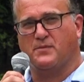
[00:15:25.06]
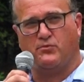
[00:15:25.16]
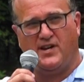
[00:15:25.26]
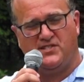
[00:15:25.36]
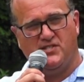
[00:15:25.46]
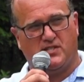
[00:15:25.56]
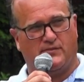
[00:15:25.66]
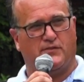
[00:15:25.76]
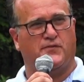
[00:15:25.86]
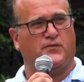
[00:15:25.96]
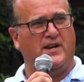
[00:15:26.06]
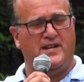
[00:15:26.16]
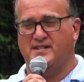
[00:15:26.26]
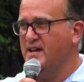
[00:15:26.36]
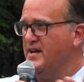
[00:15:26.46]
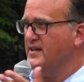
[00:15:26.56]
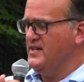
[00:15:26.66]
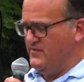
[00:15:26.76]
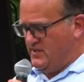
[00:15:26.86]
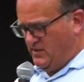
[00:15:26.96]
the presence of a friend,
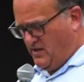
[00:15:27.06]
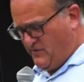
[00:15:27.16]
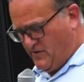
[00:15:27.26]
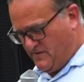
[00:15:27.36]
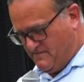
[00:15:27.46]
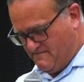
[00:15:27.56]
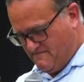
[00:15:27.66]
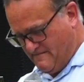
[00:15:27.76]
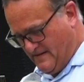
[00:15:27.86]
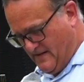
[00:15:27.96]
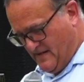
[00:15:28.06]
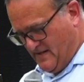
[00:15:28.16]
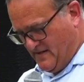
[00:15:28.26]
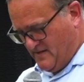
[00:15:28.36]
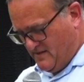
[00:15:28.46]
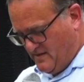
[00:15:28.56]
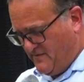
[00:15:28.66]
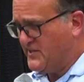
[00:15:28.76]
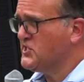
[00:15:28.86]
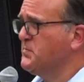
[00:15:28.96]
even a lover.
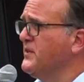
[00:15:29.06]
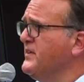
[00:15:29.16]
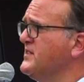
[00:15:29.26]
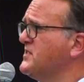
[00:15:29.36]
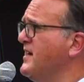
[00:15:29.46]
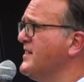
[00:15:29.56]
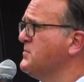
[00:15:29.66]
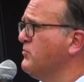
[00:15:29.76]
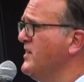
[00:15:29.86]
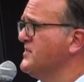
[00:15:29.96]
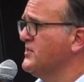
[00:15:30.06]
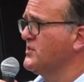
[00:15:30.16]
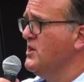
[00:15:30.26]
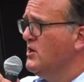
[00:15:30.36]
They've experienced God's presence